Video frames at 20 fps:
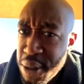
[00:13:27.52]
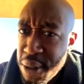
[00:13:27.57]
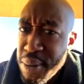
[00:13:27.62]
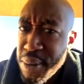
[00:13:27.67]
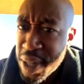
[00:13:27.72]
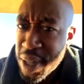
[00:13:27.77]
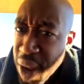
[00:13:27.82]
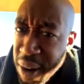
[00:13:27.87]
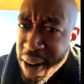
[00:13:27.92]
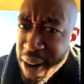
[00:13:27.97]

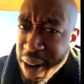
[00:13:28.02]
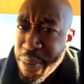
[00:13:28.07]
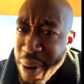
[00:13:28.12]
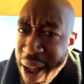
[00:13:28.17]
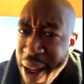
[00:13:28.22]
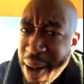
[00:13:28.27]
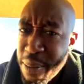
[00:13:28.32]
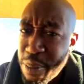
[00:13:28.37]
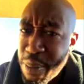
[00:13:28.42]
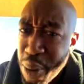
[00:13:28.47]
Talk
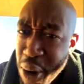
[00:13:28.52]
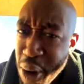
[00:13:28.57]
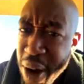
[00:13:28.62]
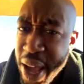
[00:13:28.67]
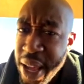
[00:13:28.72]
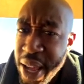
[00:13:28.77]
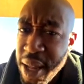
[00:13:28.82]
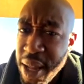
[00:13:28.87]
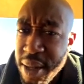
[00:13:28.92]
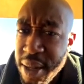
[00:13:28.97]
about,
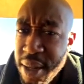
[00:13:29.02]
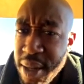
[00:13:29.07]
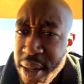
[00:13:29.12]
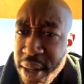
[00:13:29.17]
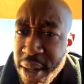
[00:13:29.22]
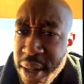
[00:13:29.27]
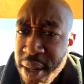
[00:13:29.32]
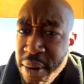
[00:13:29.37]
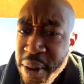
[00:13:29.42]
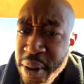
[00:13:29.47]
boy.
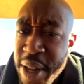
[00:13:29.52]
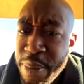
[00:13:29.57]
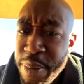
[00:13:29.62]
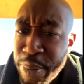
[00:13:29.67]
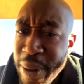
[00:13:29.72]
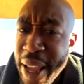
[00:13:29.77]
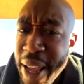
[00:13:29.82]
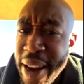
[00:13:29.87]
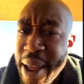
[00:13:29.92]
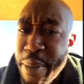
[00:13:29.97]
He
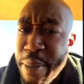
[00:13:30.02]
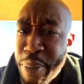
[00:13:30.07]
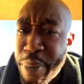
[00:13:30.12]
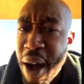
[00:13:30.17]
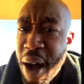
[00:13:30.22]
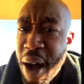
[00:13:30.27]
played it all.